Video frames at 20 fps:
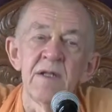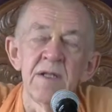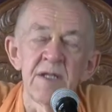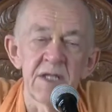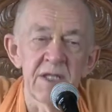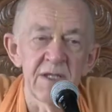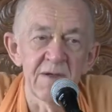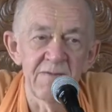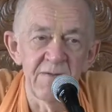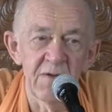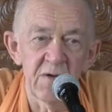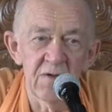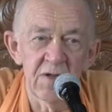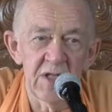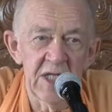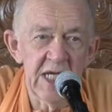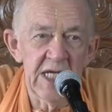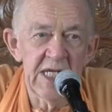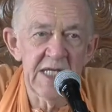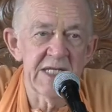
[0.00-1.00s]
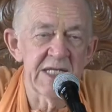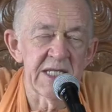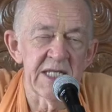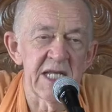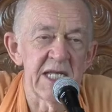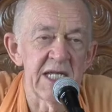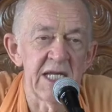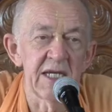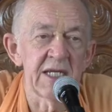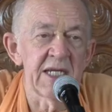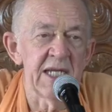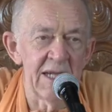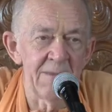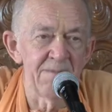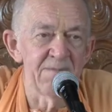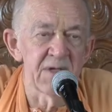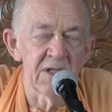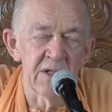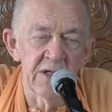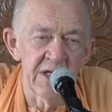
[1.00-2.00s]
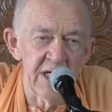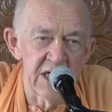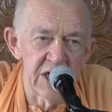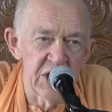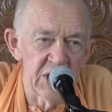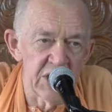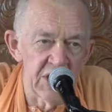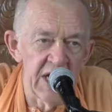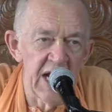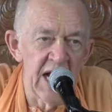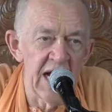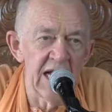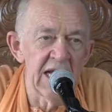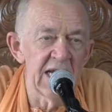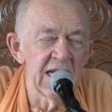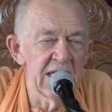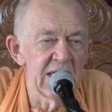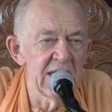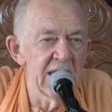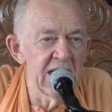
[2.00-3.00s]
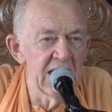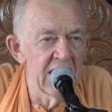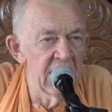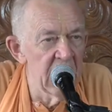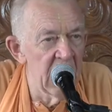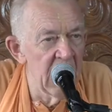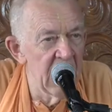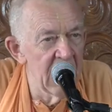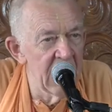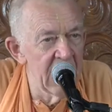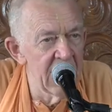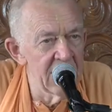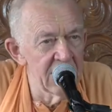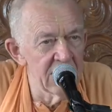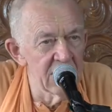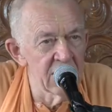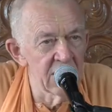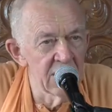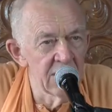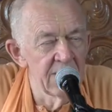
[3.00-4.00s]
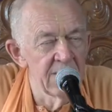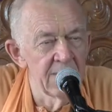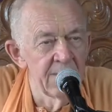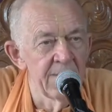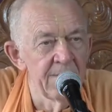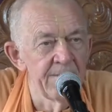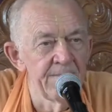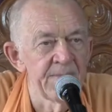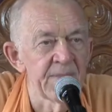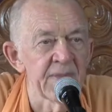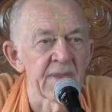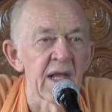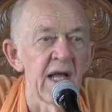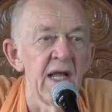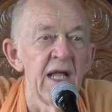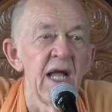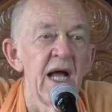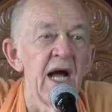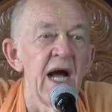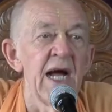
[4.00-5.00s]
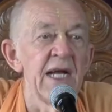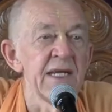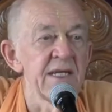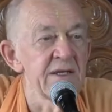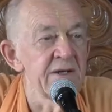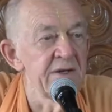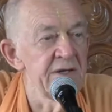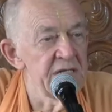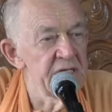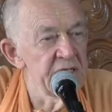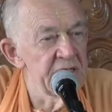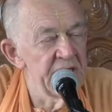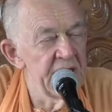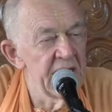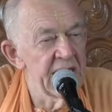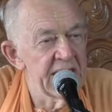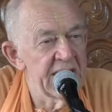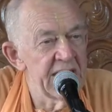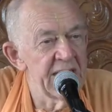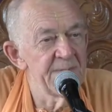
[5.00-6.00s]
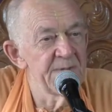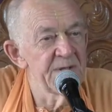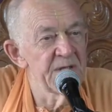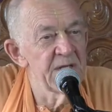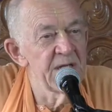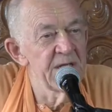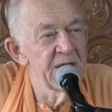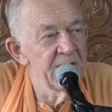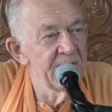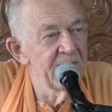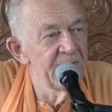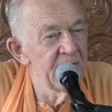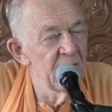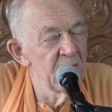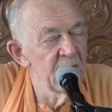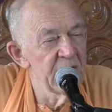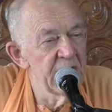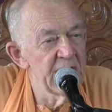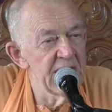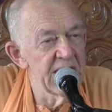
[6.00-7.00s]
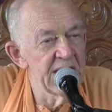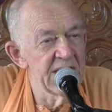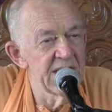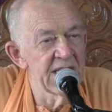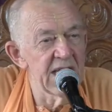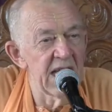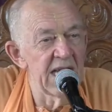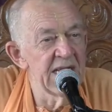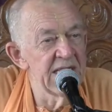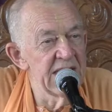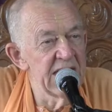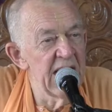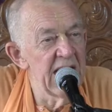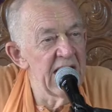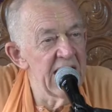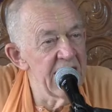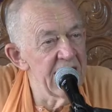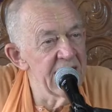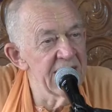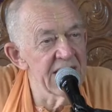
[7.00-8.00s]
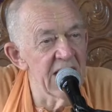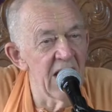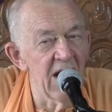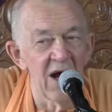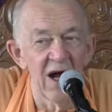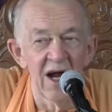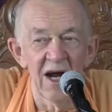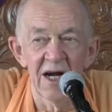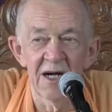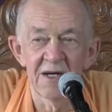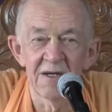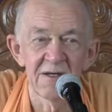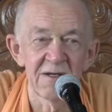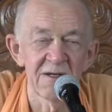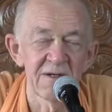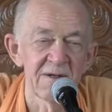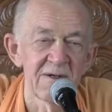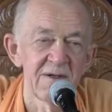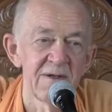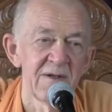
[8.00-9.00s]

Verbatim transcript: The devotees keep Krishna in their heart and Krishna keeps the devotees in his heart.